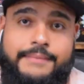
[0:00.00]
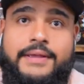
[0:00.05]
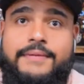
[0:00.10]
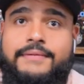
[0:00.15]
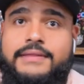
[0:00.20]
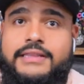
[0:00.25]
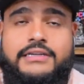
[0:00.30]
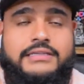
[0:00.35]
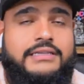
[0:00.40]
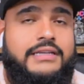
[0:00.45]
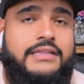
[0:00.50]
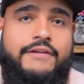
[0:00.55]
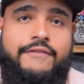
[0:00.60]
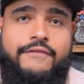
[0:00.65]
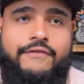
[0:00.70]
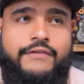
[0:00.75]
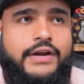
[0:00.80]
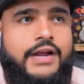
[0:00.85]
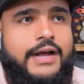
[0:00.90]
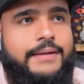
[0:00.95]
maybe there's other
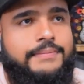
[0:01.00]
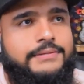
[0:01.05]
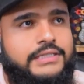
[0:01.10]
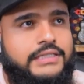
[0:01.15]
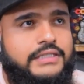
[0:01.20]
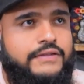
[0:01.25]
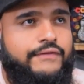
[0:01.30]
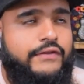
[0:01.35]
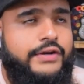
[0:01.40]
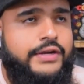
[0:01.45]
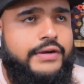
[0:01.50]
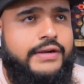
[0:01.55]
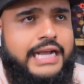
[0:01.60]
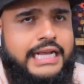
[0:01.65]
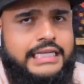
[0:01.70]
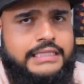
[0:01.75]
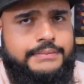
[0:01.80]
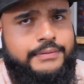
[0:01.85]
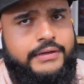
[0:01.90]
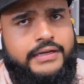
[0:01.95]
free options for you
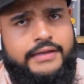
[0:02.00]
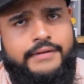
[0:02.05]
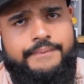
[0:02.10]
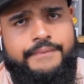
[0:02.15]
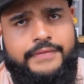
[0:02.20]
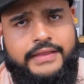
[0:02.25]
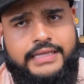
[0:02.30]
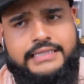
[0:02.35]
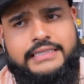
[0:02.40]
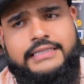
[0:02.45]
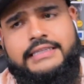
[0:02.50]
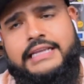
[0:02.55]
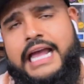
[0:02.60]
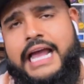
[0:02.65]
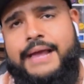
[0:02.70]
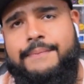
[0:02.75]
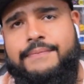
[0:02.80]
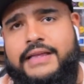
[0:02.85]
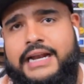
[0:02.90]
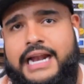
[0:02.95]
guys, but this is the
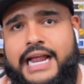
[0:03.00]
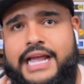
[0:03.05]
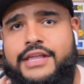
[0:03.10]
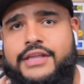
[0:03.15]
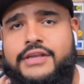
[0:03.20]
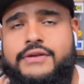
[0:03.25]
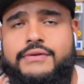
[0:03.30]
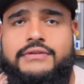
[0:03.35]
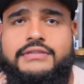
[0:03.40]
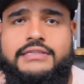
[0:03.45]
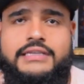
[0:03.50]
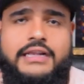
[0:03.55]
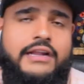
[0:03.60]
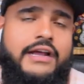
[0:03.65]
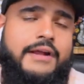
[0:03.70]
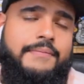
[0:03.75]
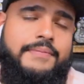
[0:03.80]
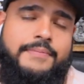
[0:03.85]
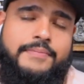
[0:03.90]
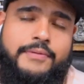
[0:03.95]
app that I use. A
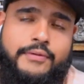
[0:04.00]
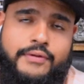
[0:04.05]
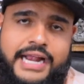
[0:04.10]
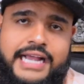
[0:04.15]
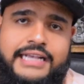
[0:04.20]
lot of people were